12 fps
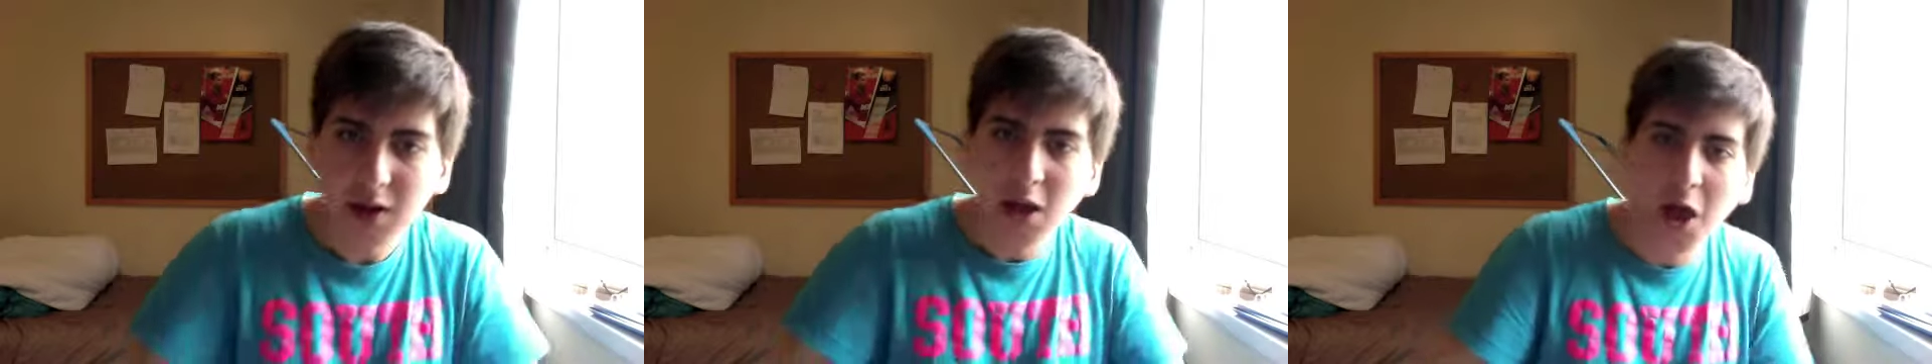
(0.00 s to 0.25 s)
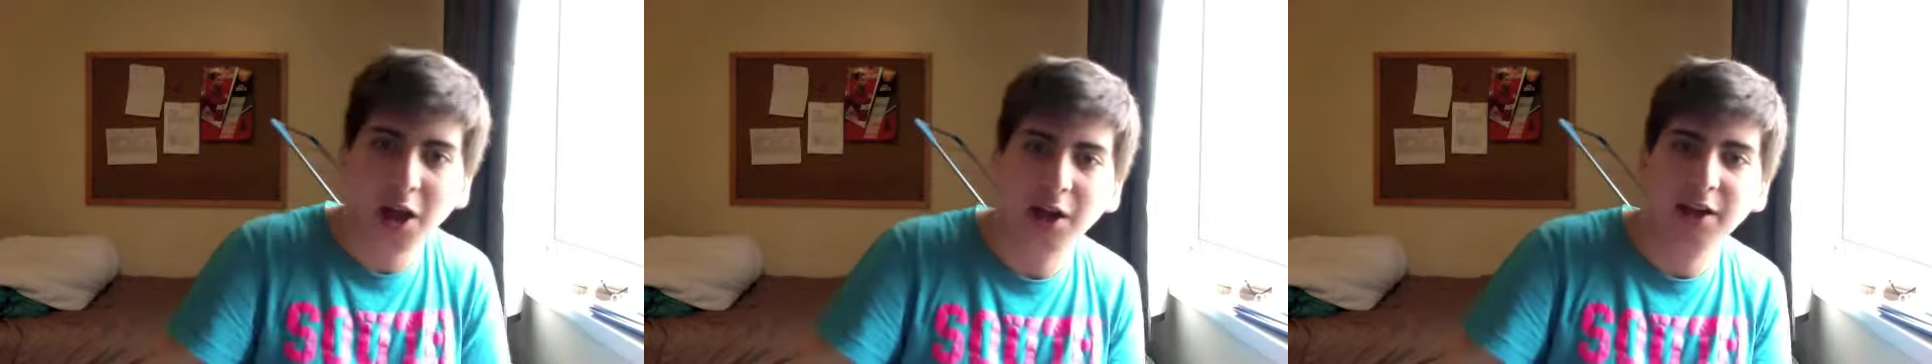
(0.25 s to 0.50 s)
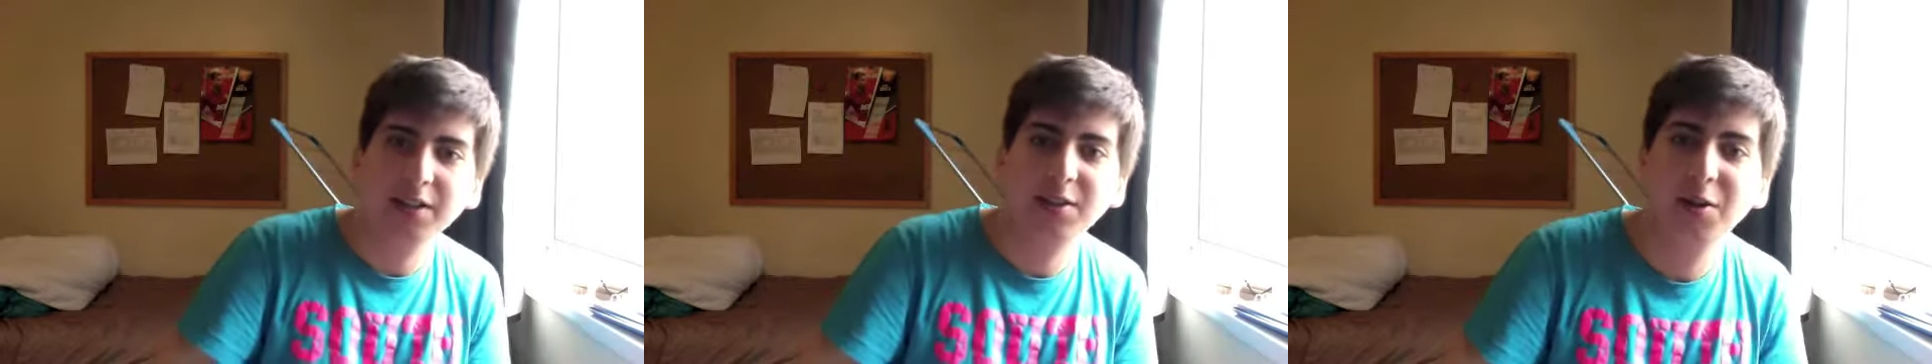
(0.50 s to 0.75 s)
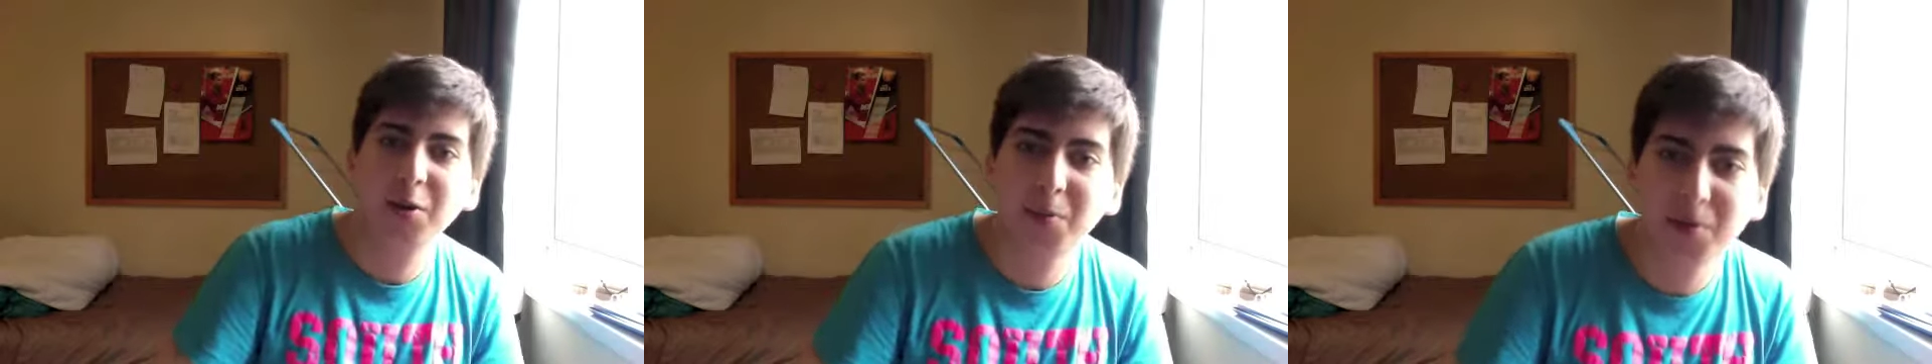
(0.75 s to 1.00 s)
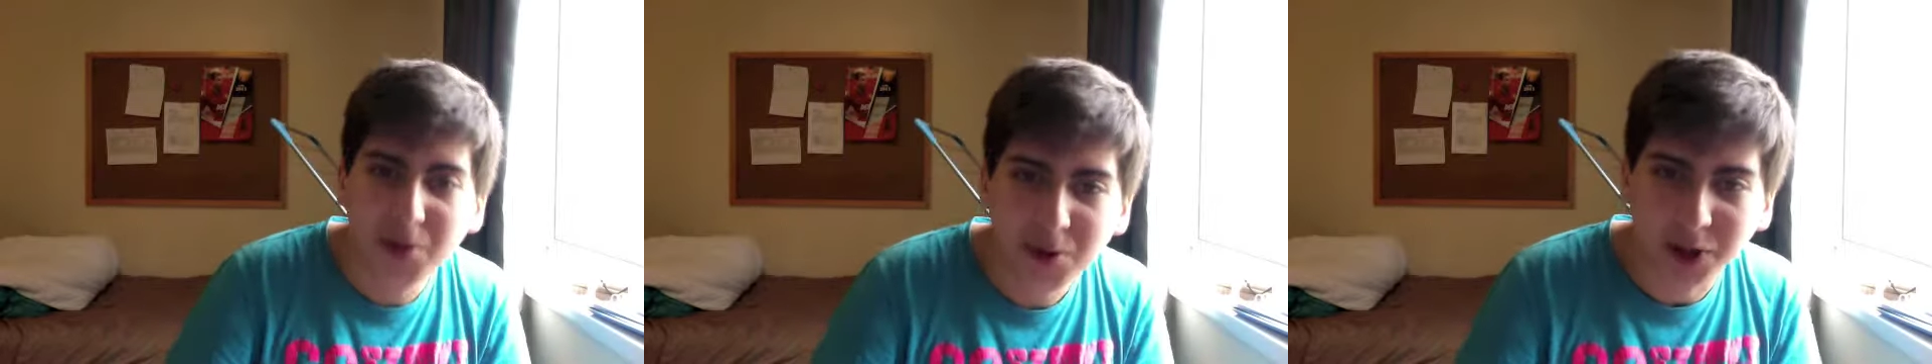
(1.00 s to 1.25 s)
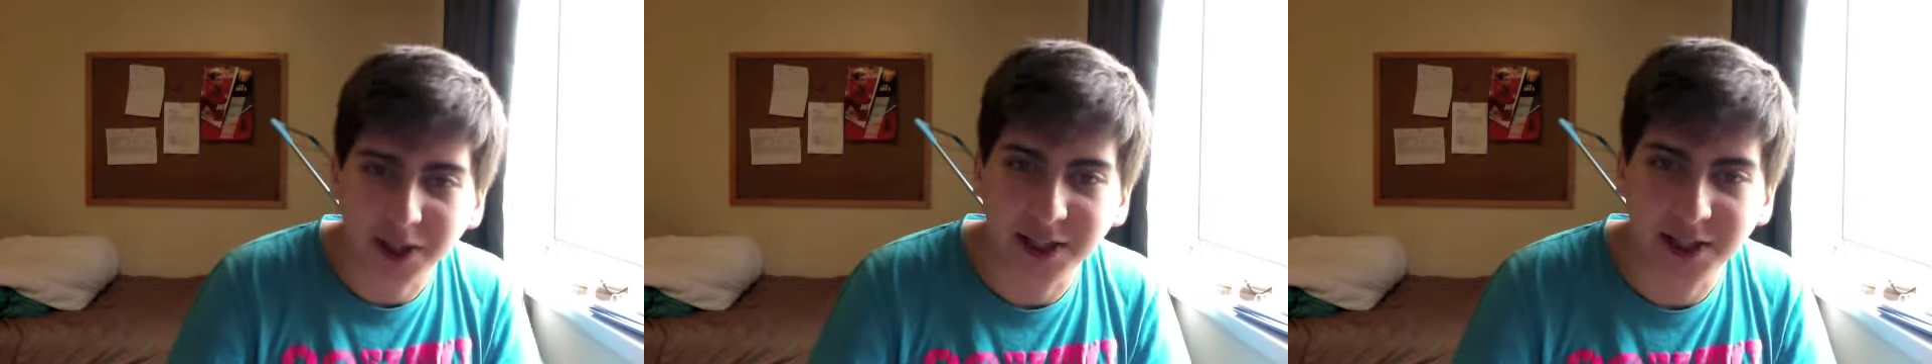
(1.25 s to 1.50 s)
Hi guys, we're all
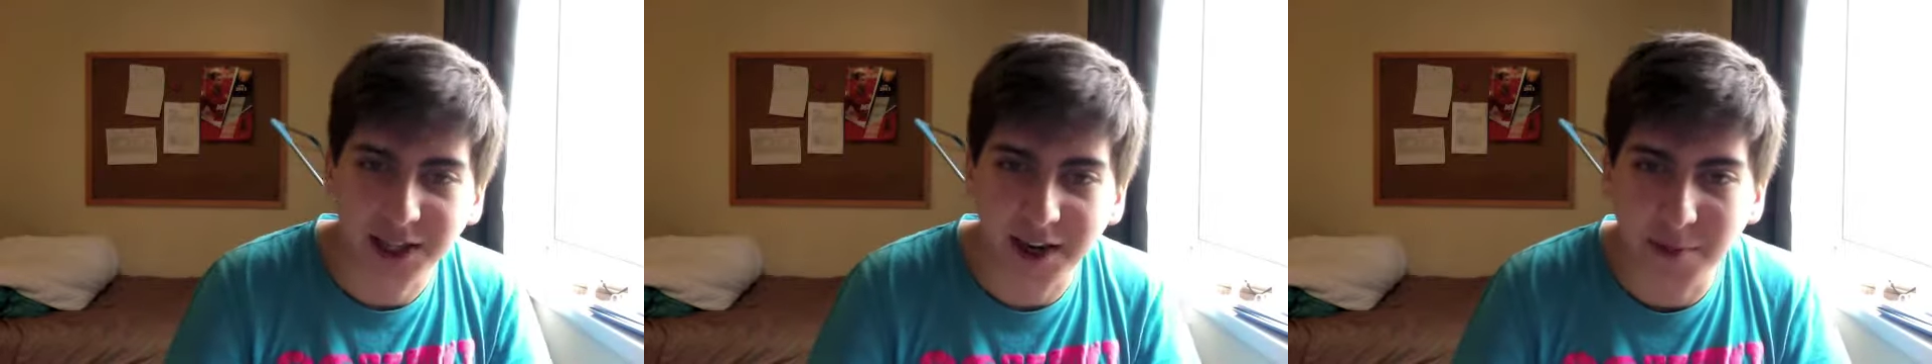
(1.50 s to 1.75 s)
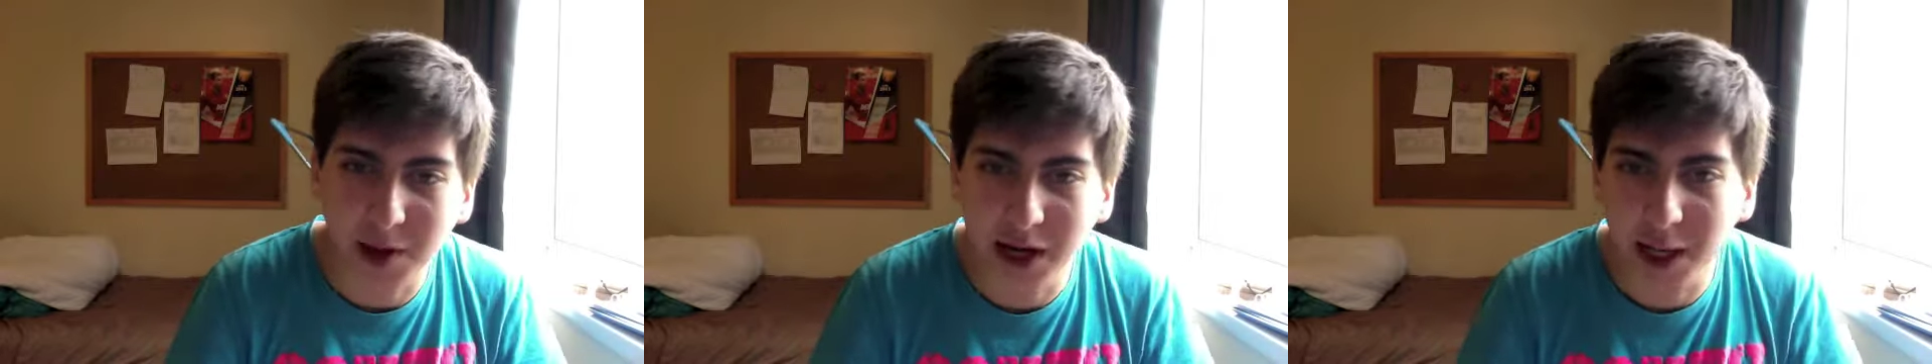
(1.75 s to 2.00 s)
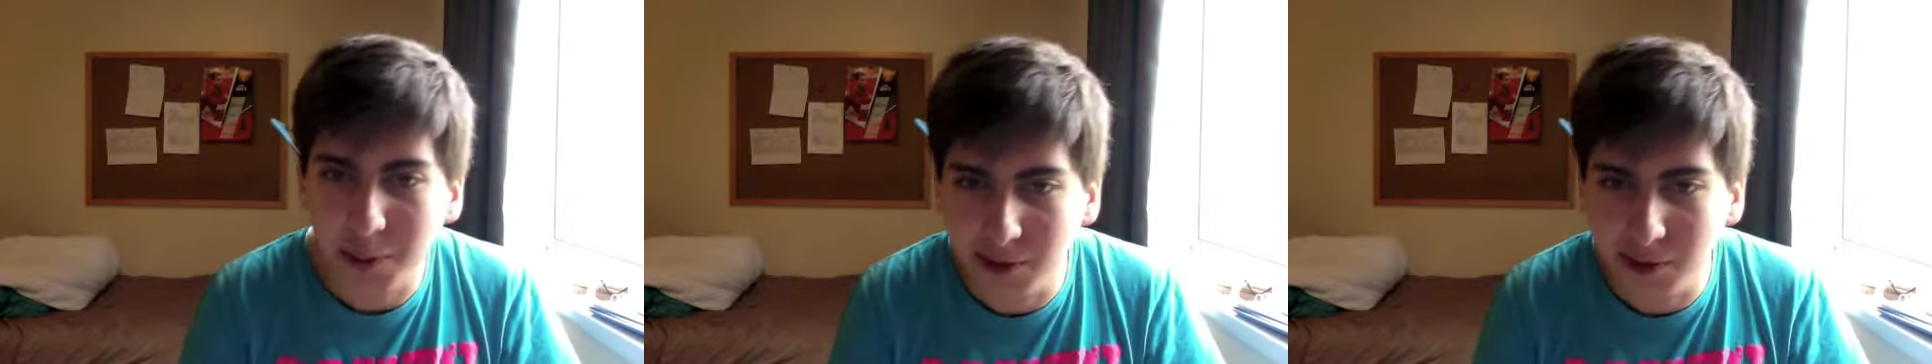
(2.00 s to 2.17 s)
looking to save money.